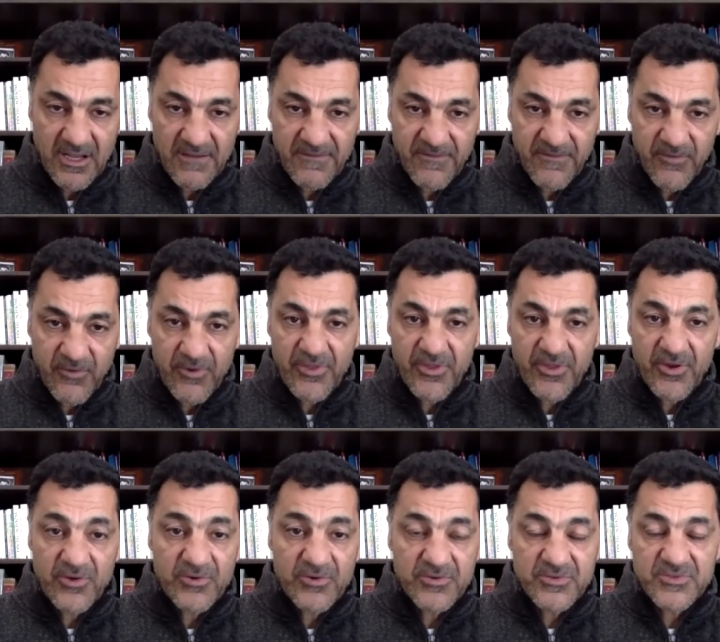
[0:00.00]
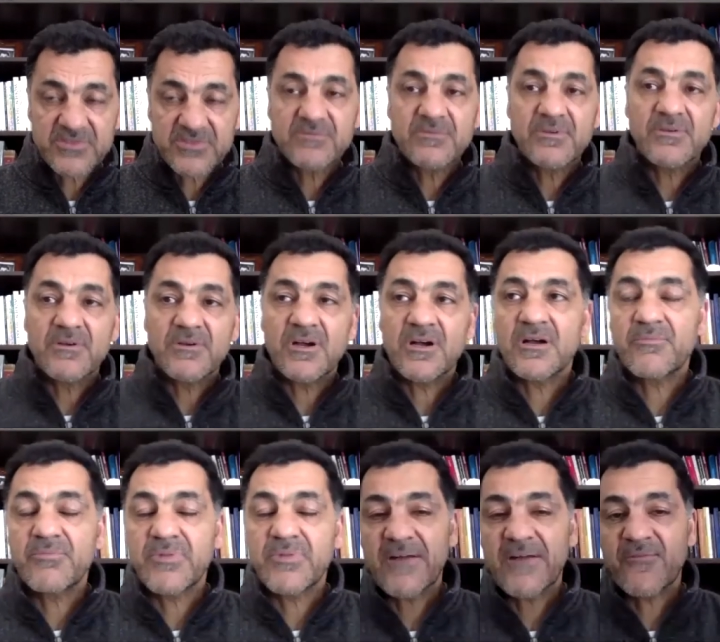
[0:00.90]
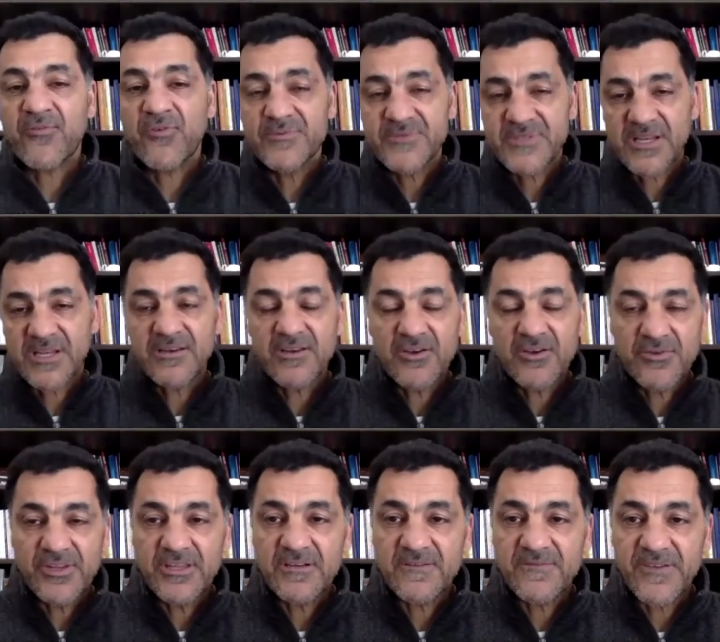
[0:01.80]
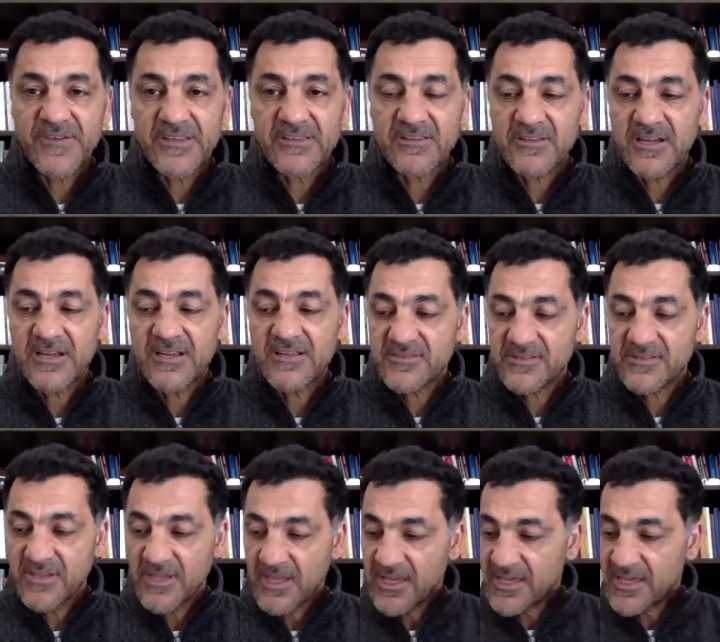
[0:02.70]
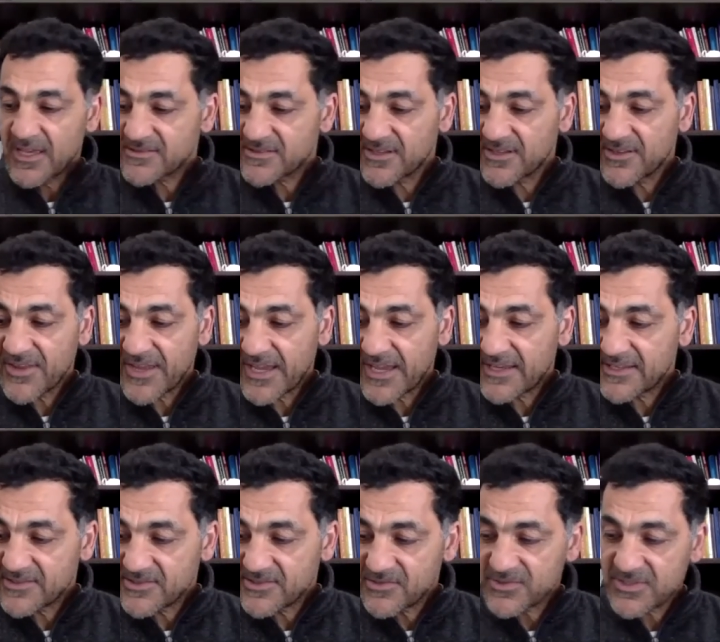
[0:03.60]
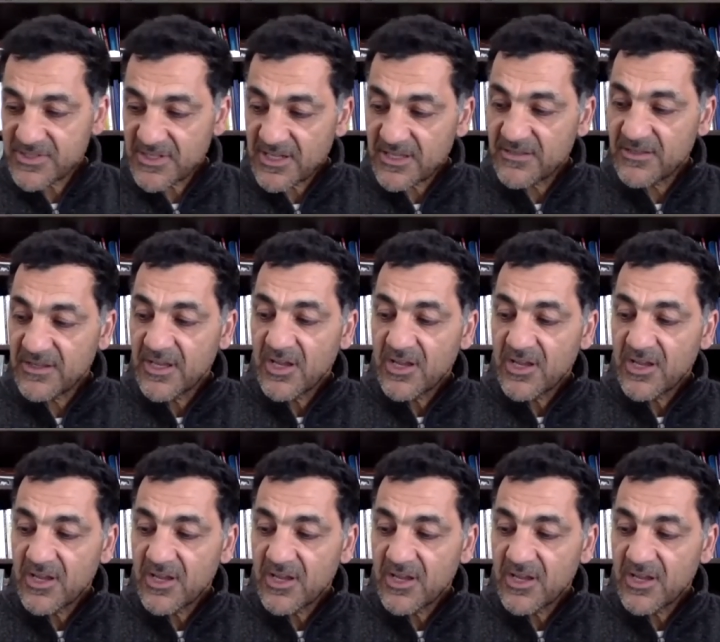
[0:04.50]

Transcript: for those platforms? And I know the Interfaith Alliance has done that, as you said.